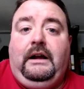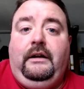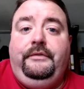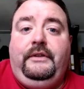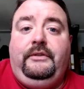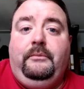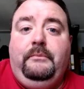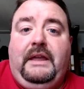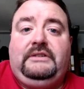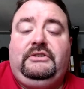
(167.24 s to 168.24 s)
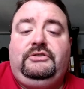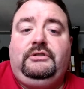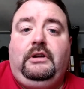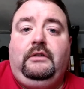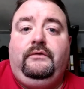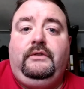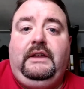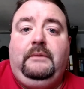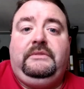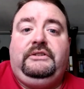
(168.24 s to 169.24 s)
The message of the
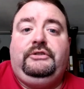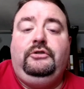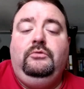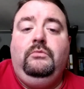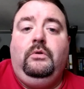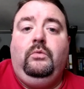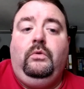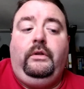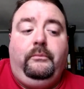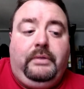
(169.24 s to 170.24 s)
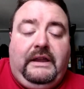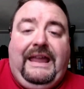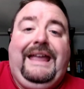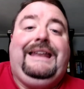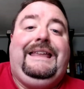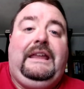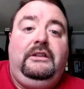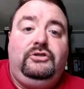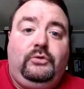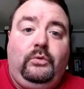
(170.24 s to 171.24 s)
empty tomb began
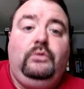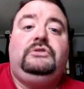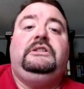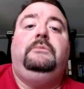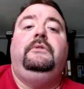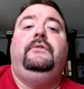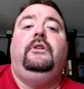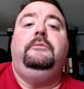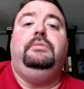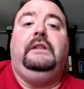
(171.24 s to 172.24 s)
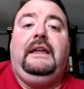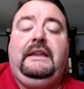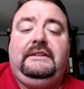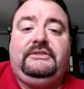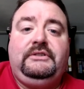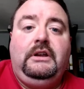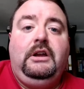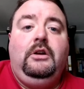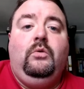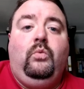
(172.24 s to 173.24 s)
in Jerusalem, the very place
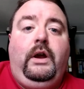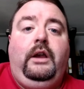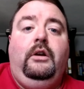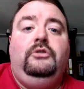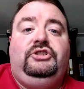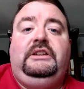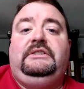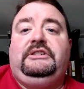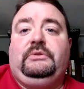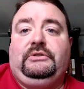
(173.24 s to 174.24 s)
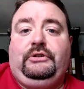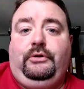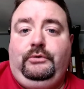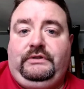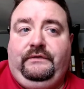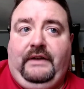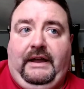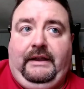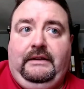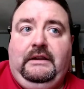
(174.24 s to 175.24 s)
where Jesus was
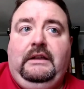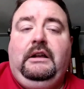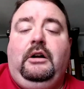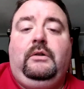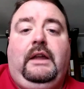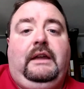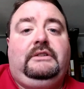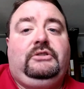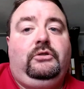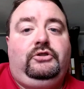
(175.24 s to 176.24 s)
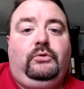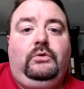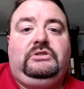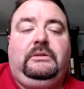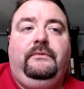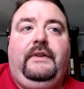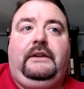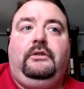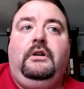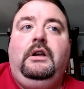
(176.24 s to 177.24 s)
crucified. Okay, so the Jerusalem
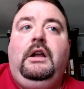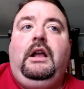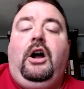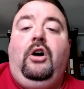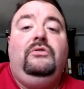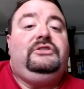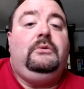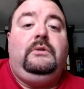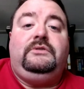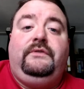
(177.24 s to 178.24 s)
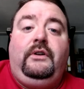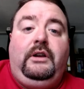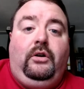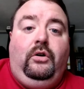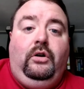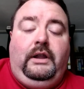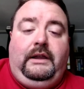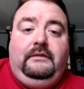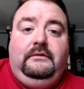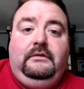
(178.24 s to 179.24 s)
factor. Also, it was very early.